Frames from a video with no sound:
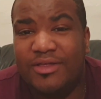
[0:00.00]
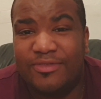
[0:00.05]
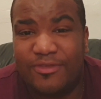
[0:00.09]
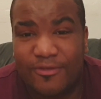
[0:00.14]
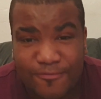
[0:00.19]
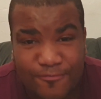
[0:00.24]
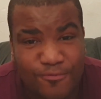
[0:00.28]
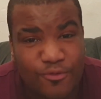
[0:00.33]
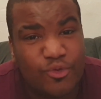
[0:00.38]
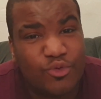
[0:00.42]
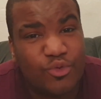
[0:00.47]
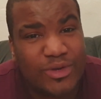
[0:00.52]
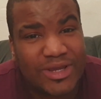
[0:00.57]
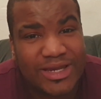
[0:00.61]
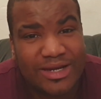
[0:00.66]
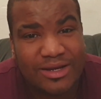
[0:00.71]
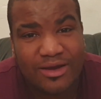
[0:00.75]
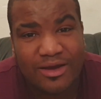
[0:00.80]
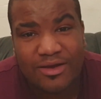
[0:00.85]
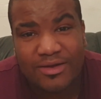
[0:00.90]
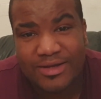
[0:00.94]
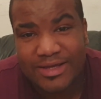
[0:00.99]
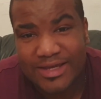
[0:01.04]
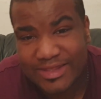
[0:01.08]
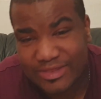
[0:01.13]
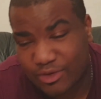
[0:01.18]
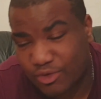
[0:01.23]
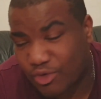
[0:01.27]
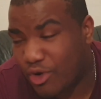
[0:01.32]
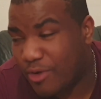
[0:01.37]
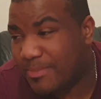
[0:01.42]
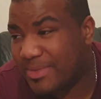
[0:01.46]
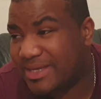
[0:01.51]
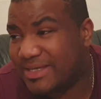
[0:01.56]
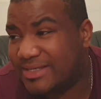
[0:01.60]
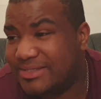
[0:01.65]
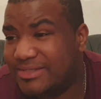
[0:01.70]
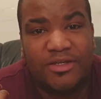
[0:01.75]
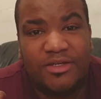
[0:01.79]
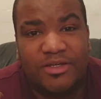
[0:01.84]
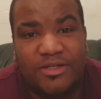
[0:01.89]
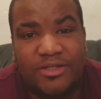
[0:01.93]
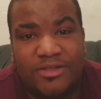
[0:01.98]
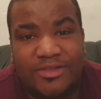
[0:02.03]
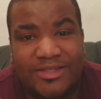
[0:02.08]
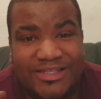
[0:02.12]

the Fool Killer in the comics